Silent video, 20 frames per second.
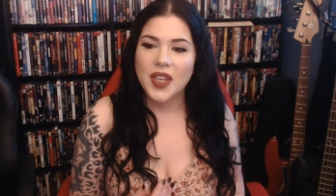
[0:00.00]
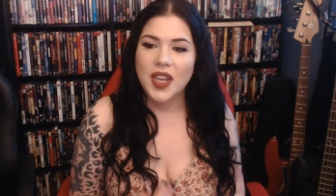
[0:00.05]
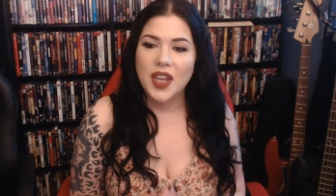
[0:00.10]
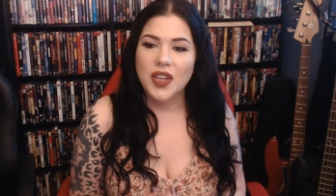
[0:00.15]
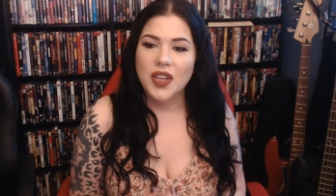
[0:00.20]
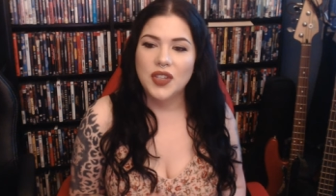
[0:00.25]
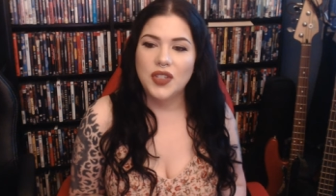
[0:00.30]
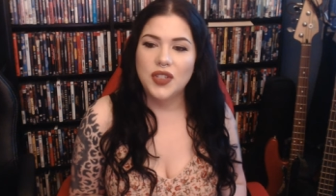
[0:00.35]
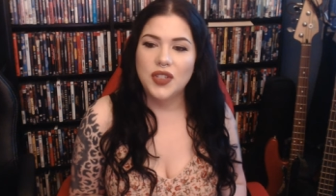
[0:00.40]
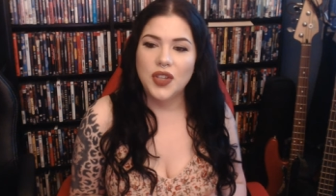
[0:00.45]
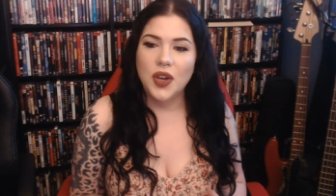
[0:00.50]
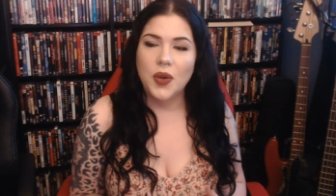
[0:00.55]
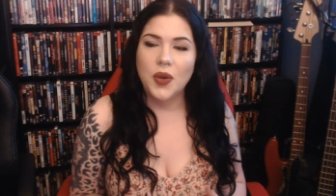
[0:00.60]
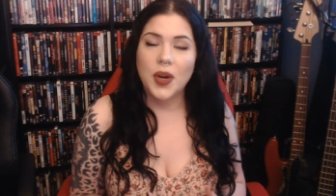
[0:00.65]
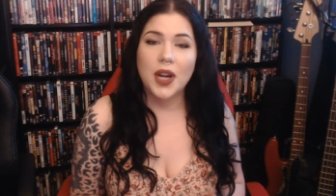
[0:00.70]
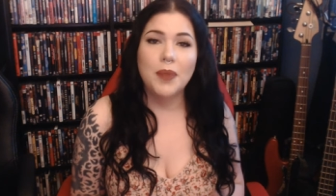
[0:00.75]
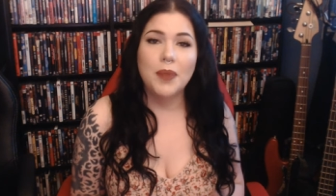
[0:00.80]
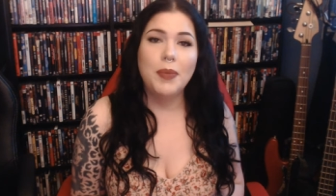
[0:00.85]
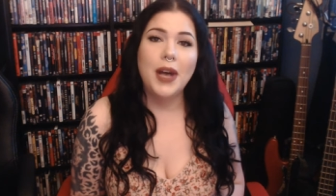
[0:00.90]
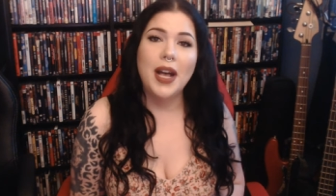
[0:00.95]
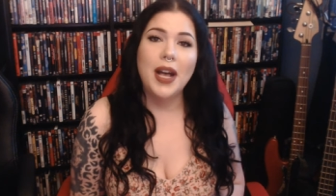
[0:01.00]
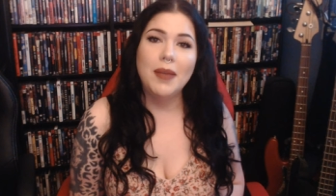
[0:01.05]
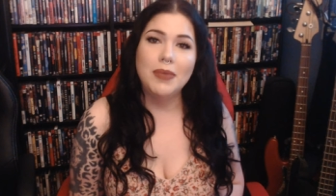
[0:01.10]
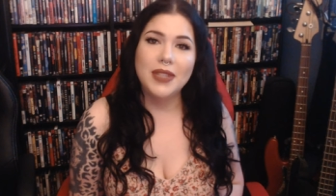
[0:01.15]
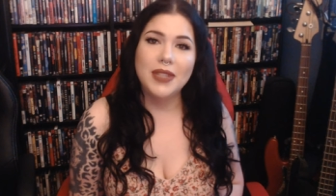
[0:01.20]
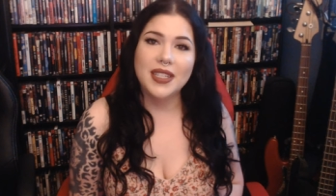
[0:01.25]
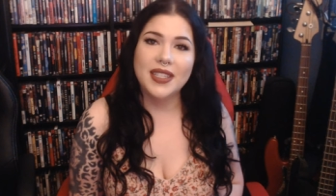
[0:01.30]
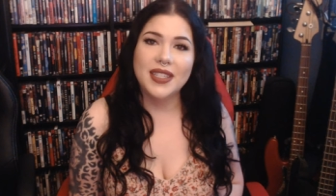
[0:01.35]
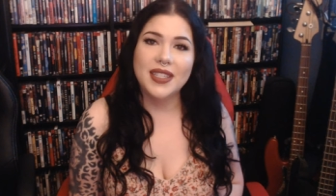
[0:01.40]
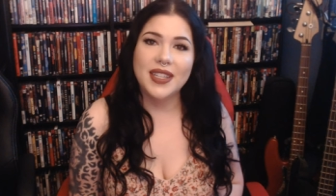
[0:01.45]
So her
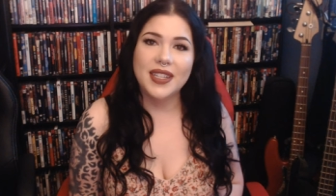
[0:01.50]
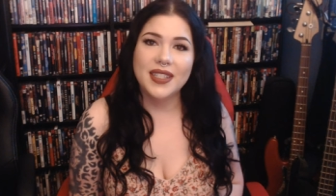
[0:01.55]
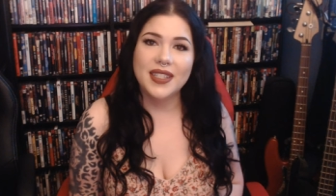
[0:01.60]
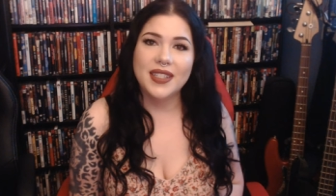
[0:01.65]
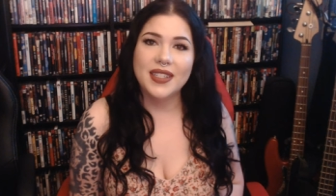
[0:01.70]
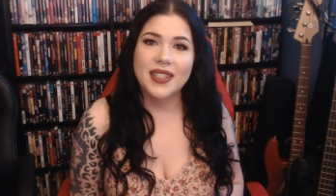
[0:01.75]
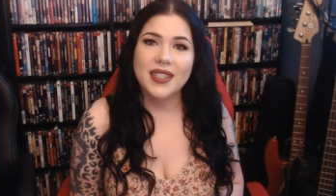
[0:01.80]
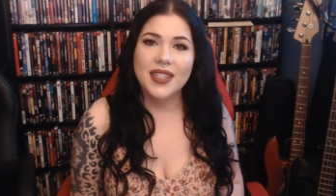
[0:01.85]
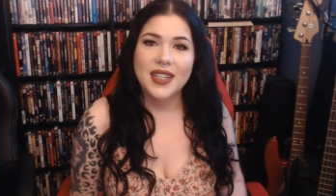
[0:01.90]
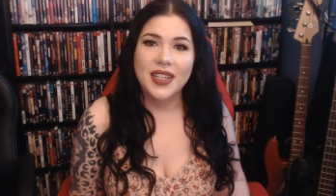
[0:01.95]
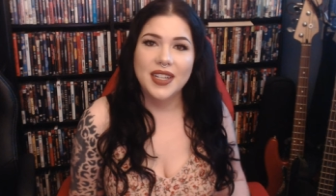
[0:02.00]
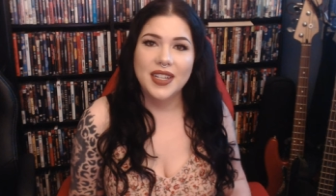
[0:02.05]
publicist